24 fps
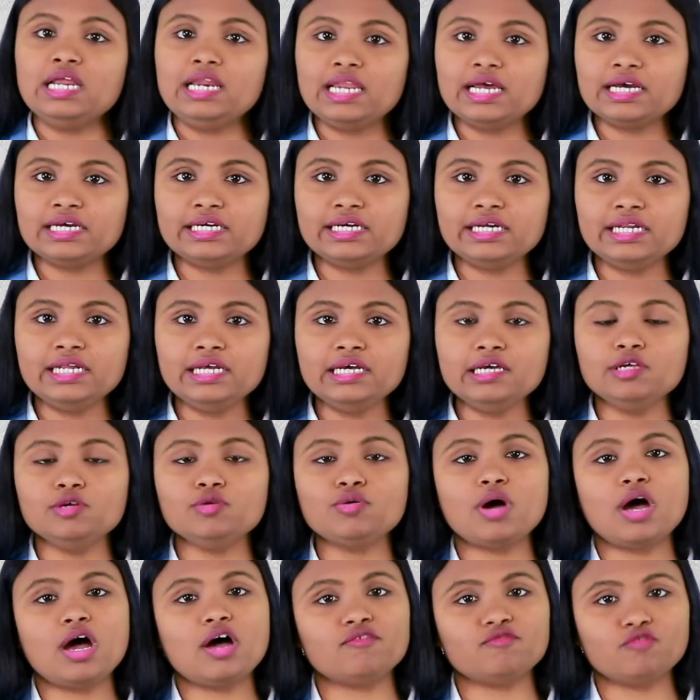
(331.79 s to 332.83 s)
Luckily,
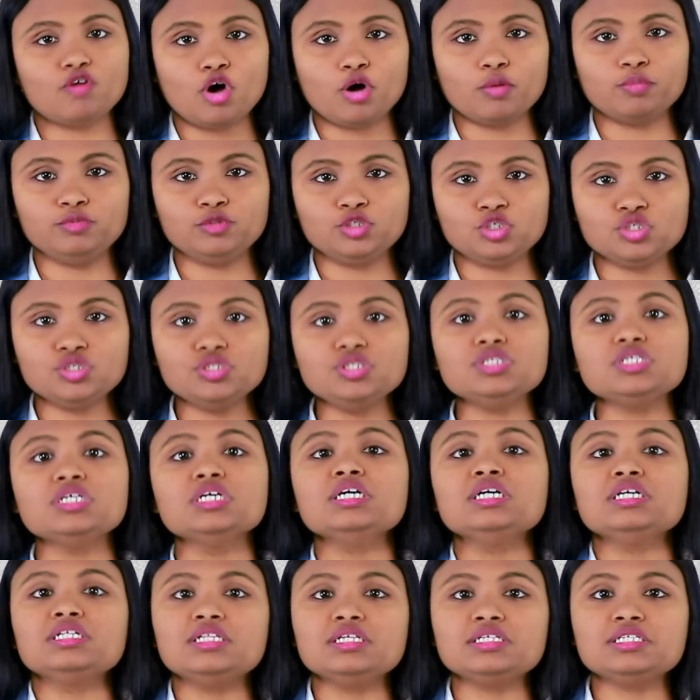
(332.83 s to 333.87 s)
you have options.
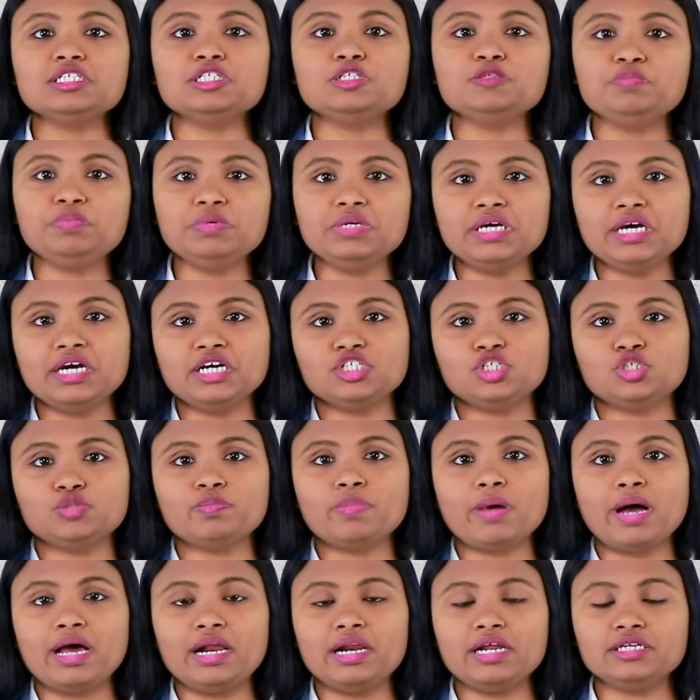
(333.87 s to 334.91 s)
This is pH
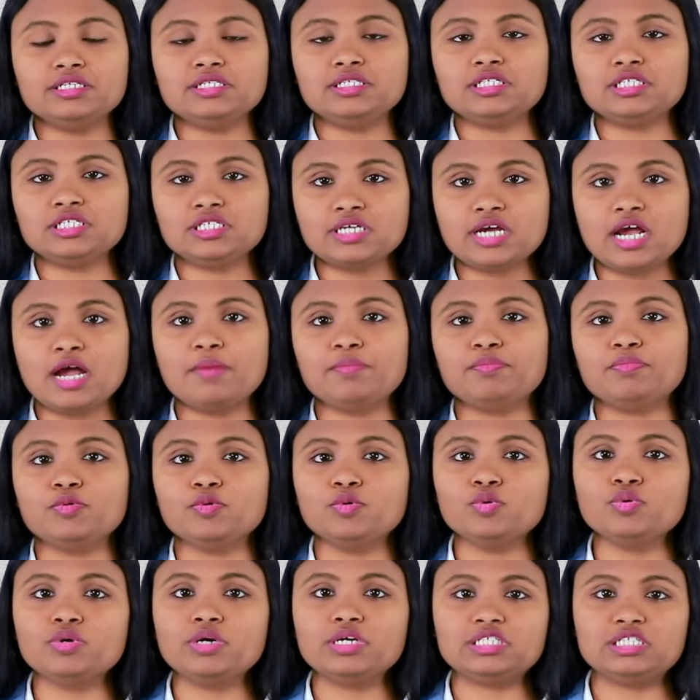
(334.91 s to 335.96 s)
balanced
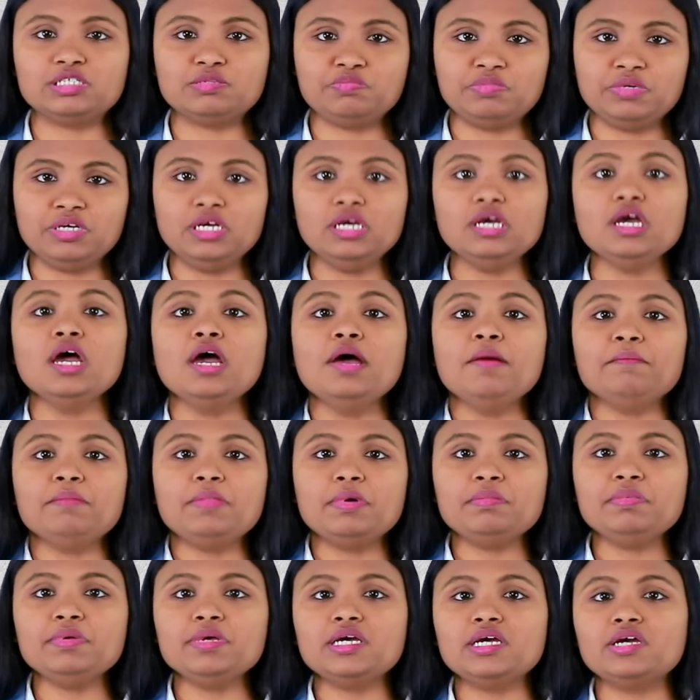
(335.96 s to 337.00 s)
shampoo recipe.
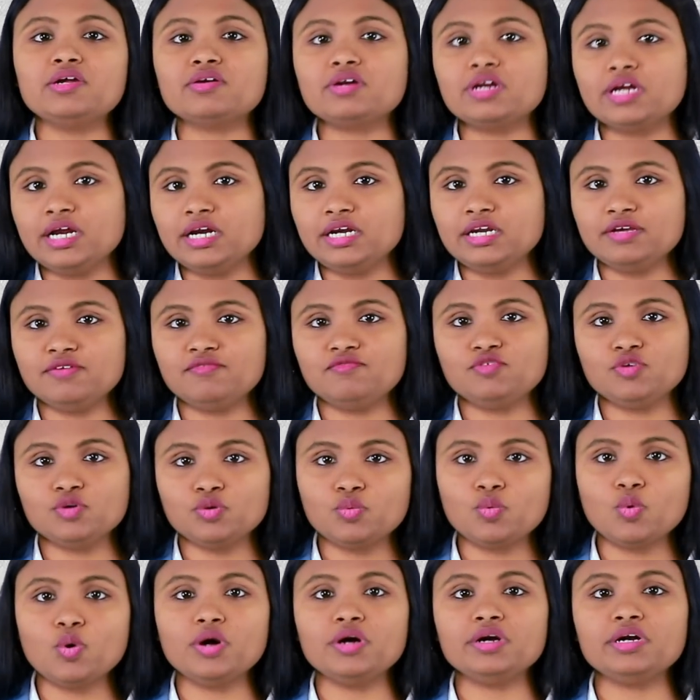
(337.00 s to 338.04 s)
May be great if you
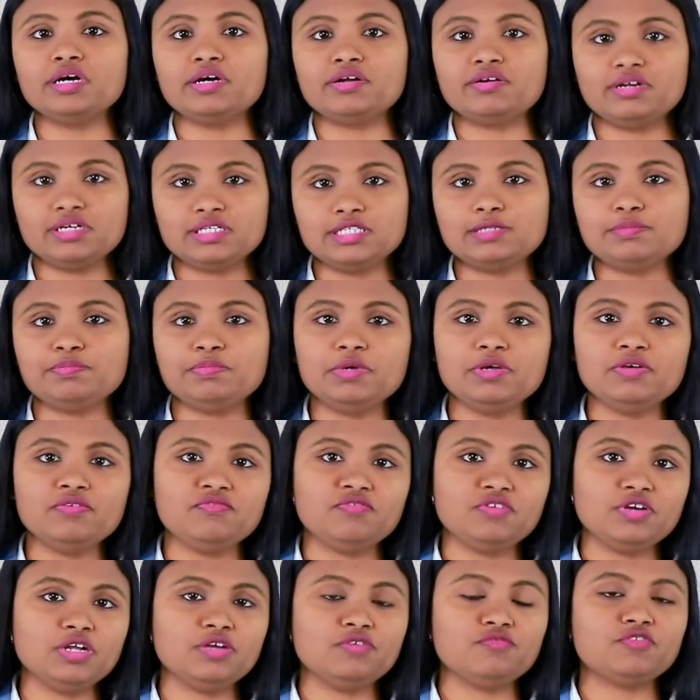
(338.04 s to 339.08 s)
want a recipe
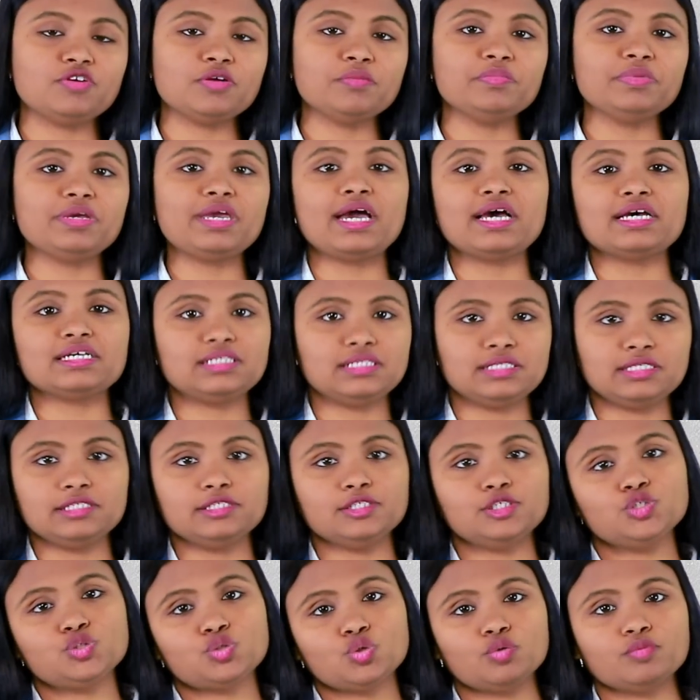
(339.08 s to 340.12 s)
free from
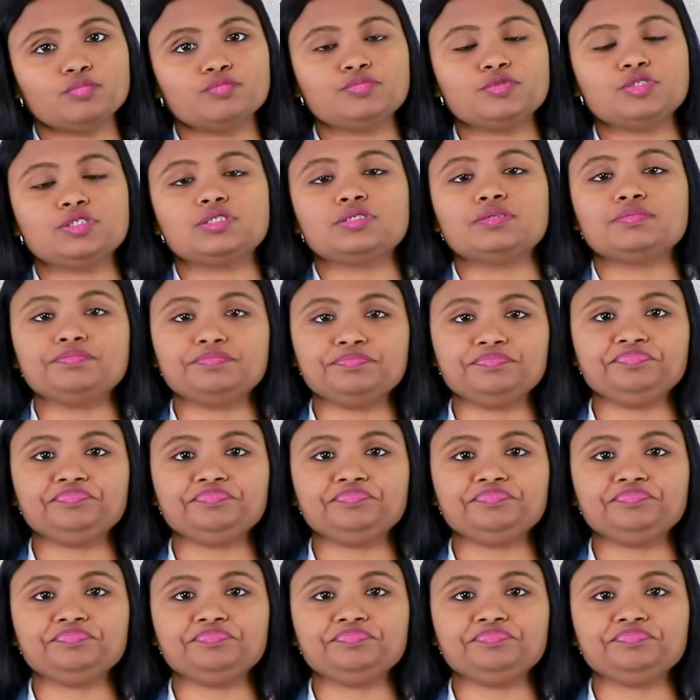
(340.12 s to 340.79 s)
Castle soaps.